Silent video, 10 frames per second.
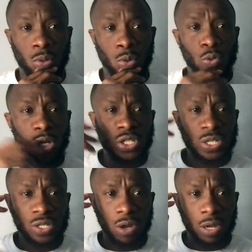We're
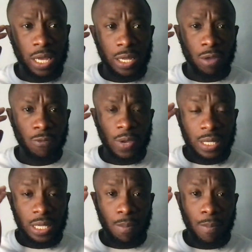stuck in a
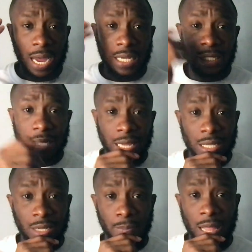victim mindset
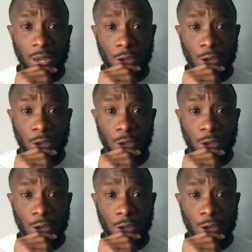as a black